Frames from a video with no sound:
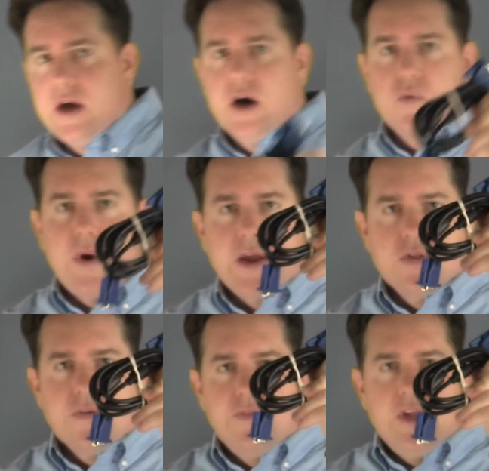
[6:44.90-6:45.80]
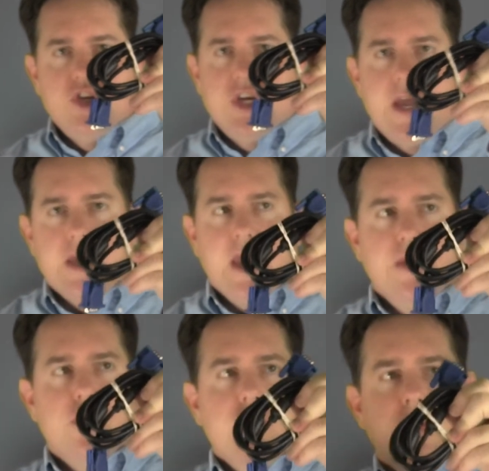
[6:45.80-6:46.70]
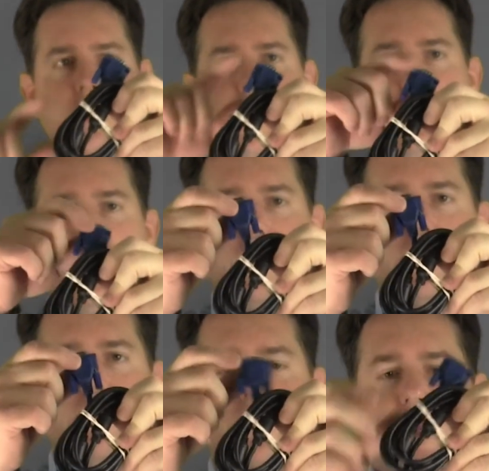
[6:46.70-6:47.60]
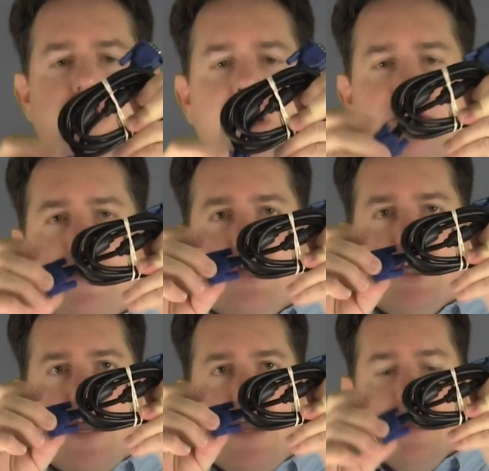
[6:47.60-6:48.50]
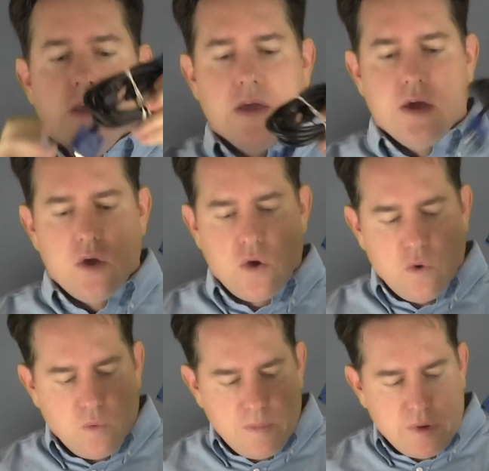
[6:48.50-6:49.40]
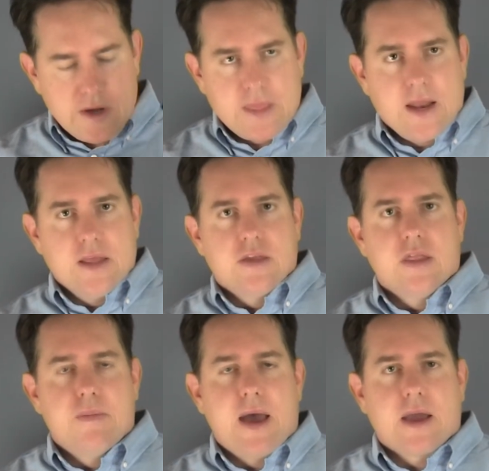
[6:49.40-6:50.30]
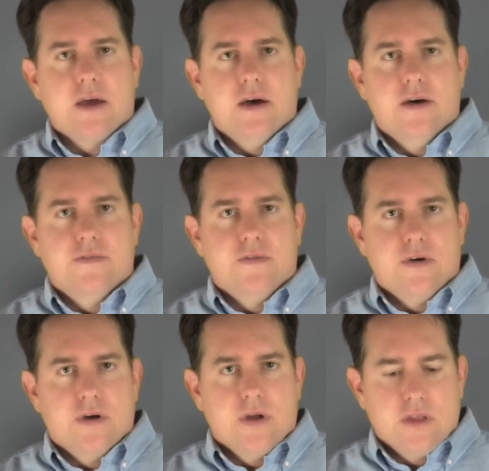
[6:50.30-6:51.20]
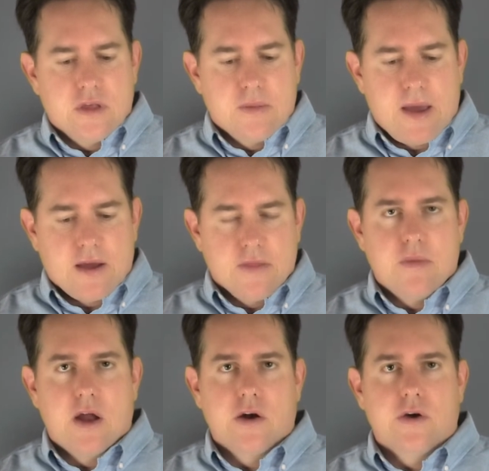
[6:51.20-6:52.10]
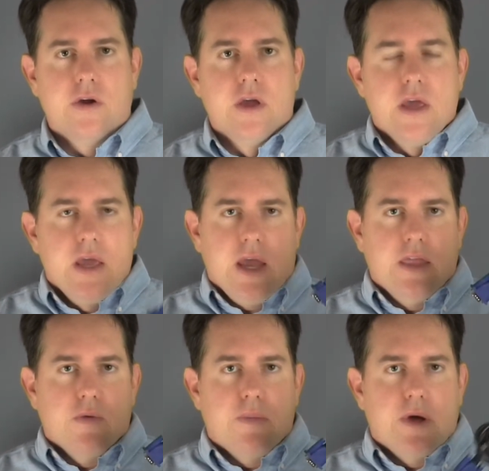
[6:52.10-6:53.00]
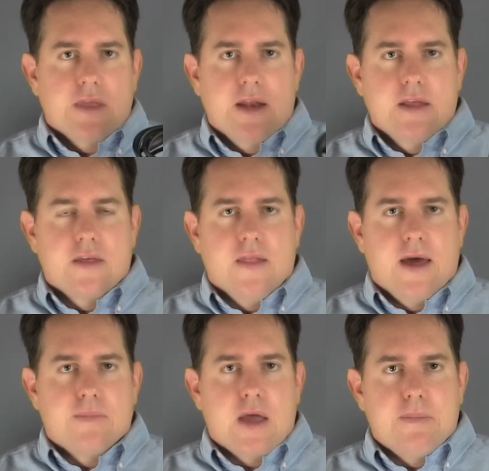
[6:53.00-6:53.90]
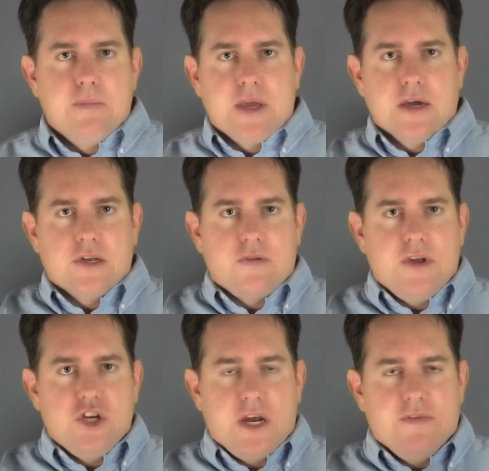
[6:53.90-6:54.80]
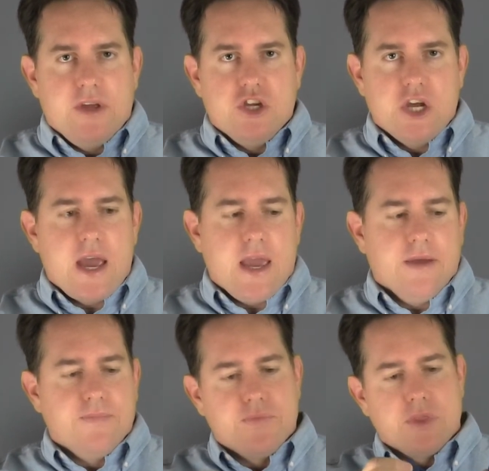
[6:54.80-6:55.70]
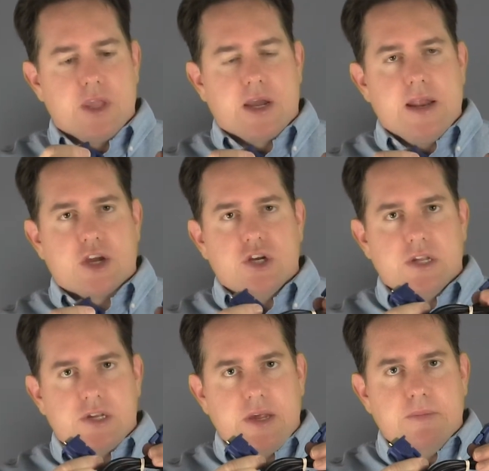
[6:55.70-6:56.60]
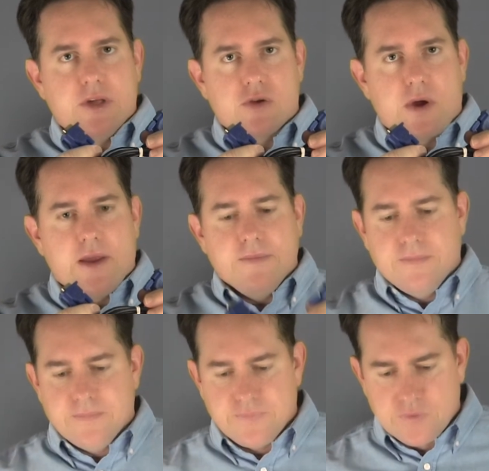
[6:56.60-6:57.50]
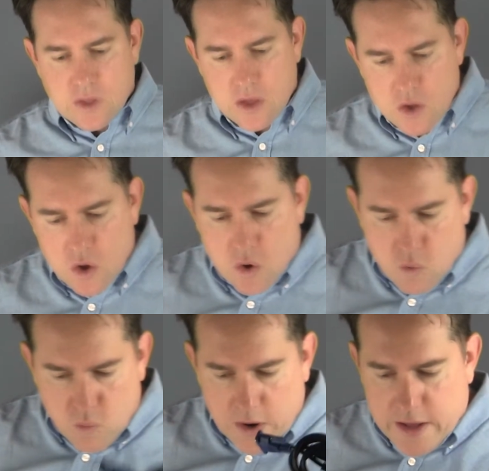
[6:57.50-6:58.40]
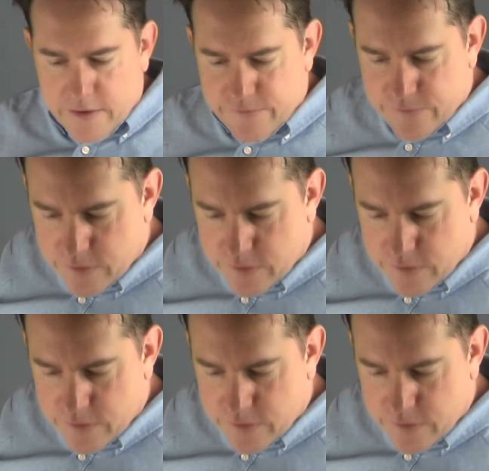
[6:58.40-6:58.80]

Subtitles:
a regular VGA cable. Goes from VGA to VGA. We plug that into the back of the monitor, and then we plug that into the laptop. And because it's VGA to VGA, the connection is seamless, right? What if